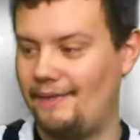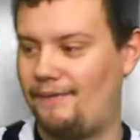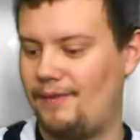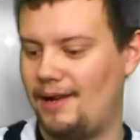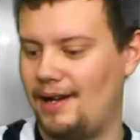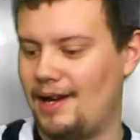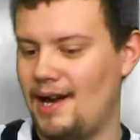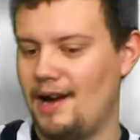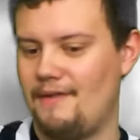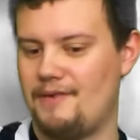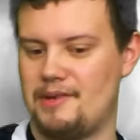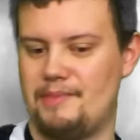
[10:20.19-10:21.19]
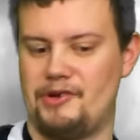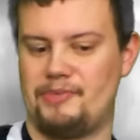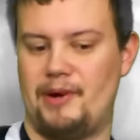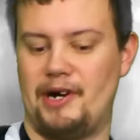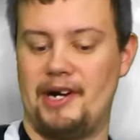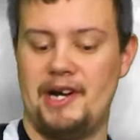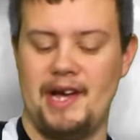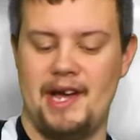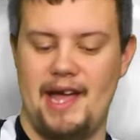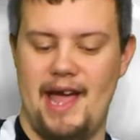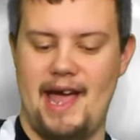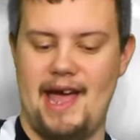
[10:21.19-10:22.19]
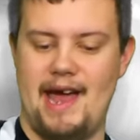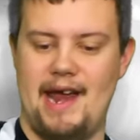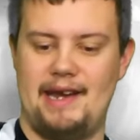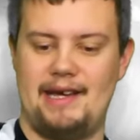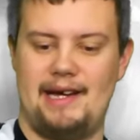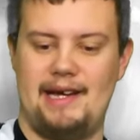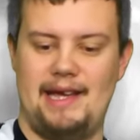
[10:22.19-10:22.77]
for the most part. And,